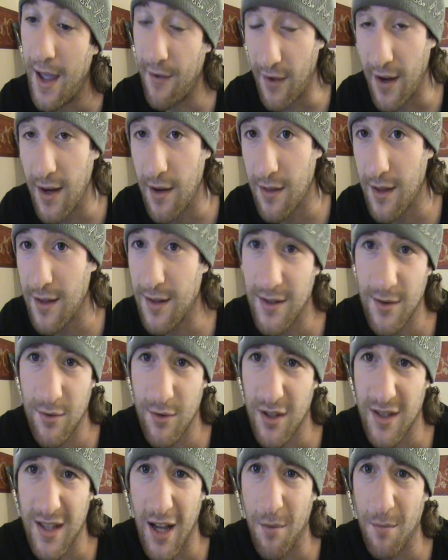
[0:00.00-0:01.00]
If anything,
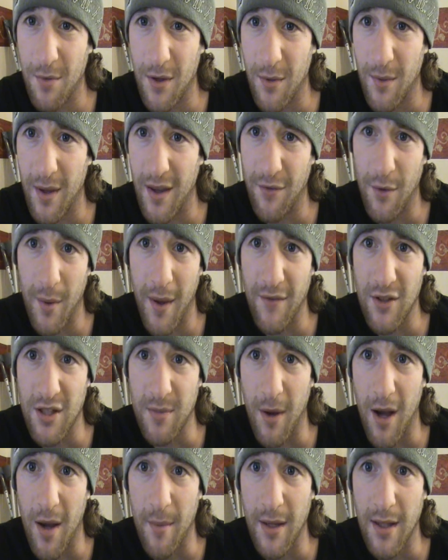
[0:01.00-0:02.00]
this will just help you if you ever
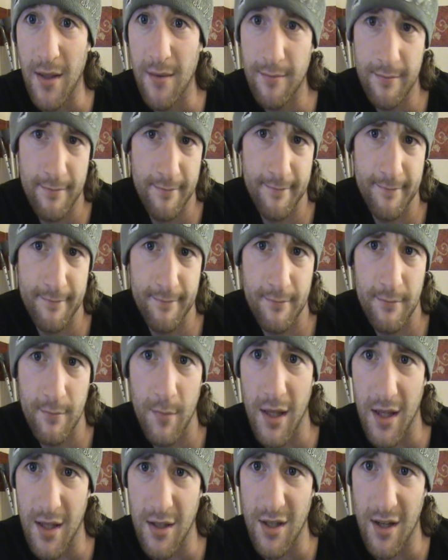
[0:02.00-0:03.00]
spar me,
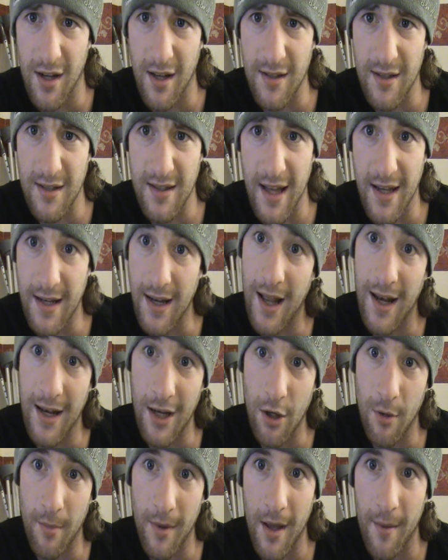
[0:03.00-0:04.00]
because you'll understand a
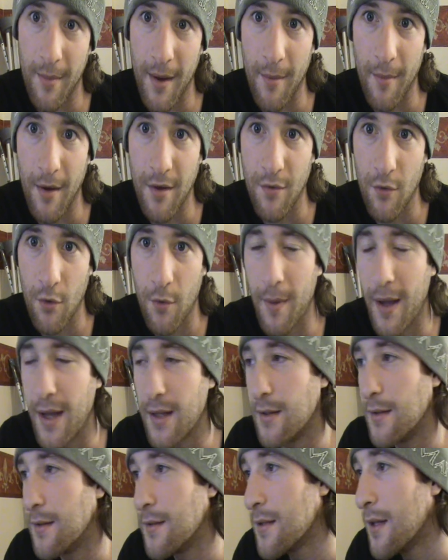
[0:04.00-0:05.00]
little bit about my thought
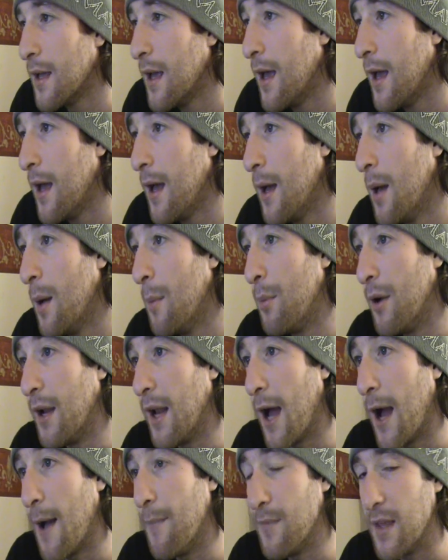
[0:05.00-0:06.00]
patterns.
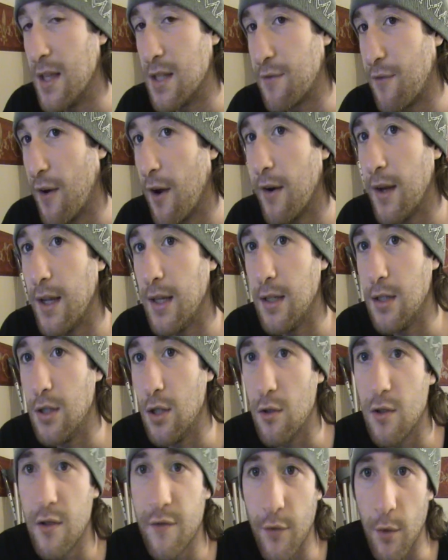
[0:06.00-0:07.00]
But it's very
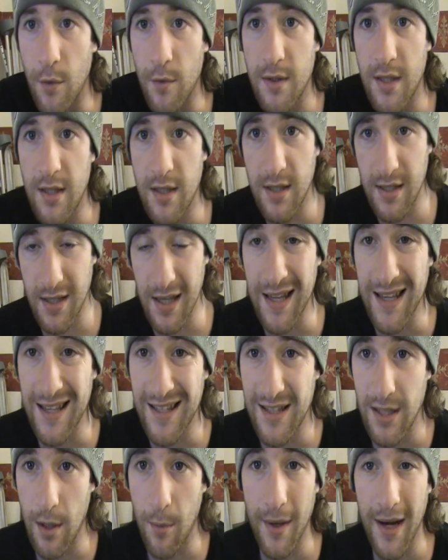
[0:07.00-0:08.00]
useful to
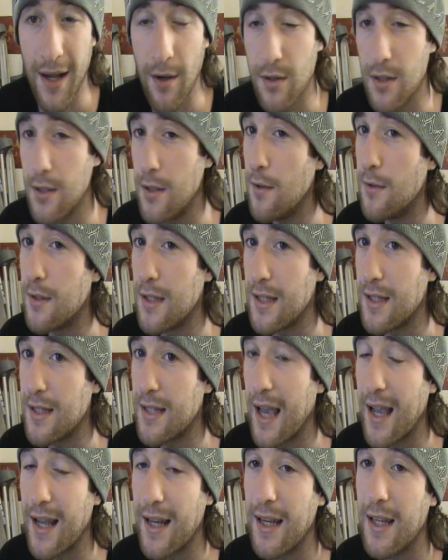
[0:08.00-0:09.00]
see someone else
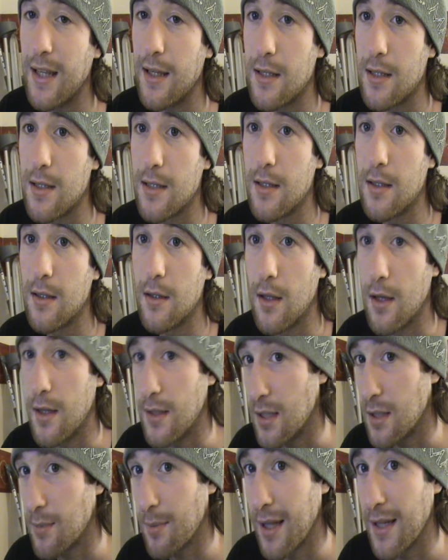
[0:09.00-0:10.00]
using techniques
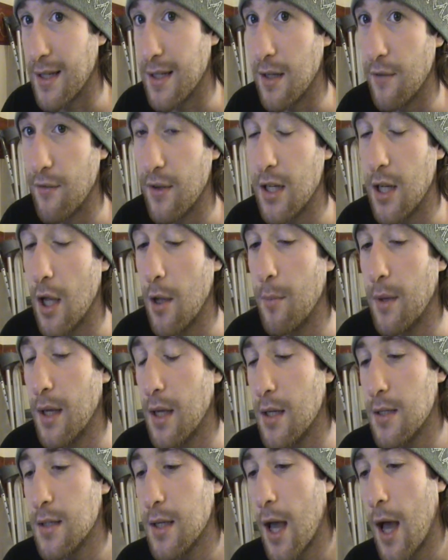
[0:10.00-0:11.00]
that are displayed in the video,
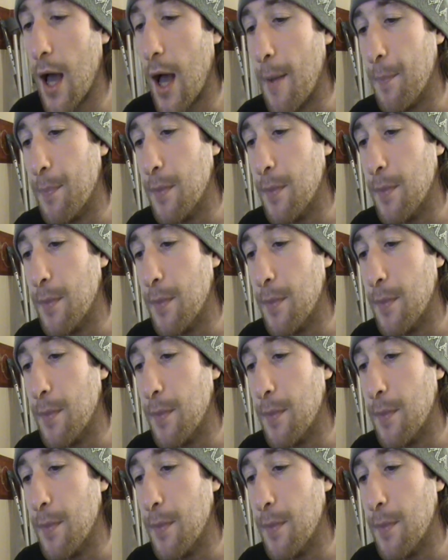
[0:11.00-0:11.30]
because